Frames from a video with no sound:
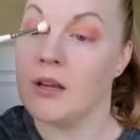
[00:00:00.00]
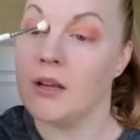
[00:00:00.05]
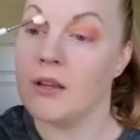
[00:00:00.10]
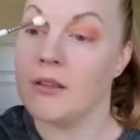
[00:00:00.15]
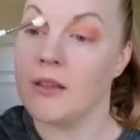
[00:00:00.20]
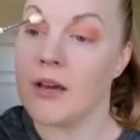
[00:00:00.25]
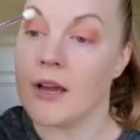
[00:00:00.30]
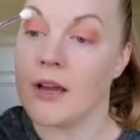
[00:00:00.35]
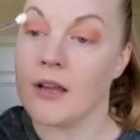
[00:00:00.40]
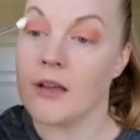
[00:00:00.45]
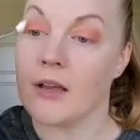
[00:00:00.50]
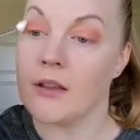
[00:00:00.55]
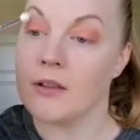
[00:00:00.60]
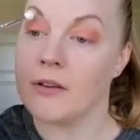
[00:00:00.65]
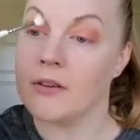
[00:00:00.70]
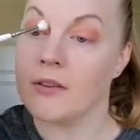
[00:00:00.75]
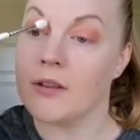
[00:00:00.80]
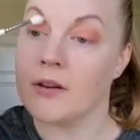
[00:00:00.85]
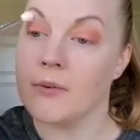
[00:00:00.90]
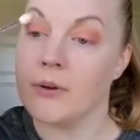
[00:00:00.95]
that
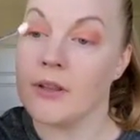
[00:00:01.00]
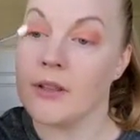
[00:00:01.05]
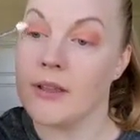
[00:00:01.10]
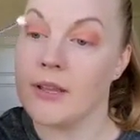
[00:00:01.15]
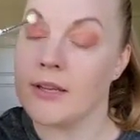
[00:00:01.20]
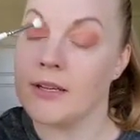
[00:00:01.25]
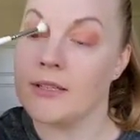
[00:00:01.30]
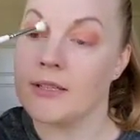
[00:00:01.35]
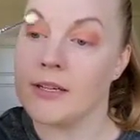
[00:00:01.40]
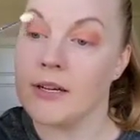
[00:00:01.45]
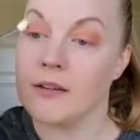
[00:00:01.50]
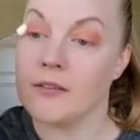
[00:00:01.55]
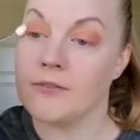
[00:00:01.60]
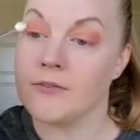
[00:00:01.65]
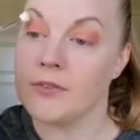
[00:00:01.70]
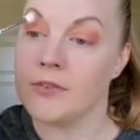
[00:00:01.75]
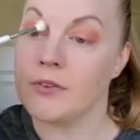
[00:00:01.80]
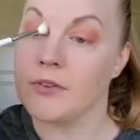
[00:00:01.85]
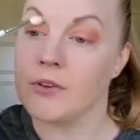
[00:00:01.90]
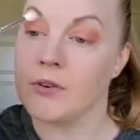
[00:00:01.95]
color that we laid down
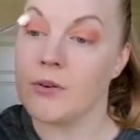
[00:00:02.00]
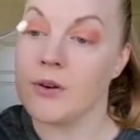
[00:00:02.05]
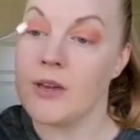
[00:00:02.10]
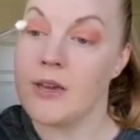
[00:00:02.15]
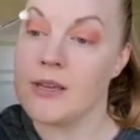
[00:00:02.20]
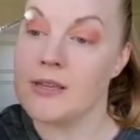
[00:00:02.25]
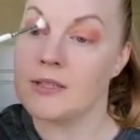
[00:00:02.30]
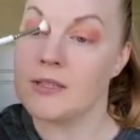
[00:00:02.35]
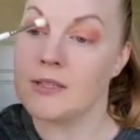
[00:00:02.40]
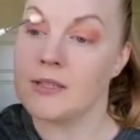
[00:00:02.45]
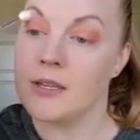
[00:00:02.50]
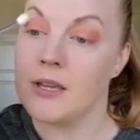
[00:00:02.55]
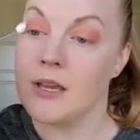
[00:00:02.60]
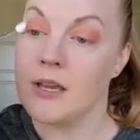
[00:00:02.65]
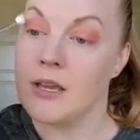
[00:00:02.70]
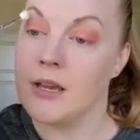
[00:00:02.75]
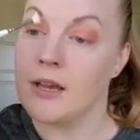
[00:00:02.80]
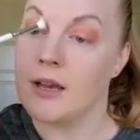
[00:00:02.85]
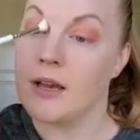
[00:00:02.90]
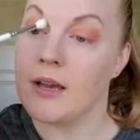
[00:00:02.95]
for the crease
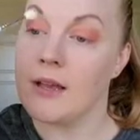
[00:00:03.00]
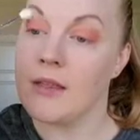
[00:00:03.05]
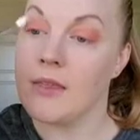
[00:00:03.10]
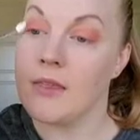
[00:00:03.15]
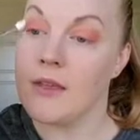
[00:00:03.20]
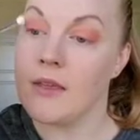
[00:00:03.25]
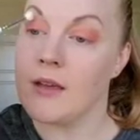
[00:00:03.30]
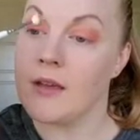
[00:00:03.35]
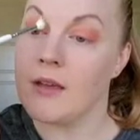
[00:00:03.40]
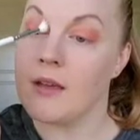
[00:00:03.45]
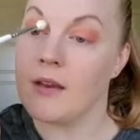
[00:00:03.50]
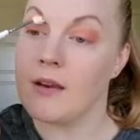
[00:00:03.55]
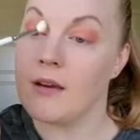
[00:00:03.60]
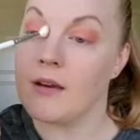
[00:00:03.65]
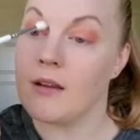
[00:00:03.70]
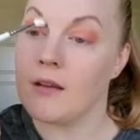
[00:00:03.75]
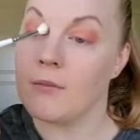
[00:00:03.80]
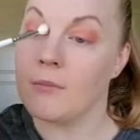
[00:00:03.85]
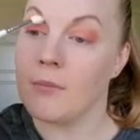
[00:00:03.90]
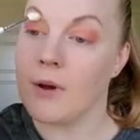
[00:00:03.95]
and then
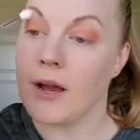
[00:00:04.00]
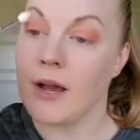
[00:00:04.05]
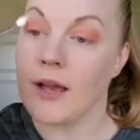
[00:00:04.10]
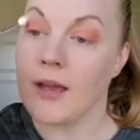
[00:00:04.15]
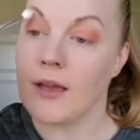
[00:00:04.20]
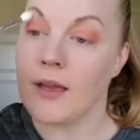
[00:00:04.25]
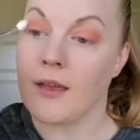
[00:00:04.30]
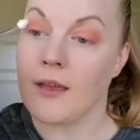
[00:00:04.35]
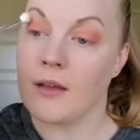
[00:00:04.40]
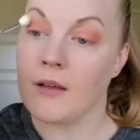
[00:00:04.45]
my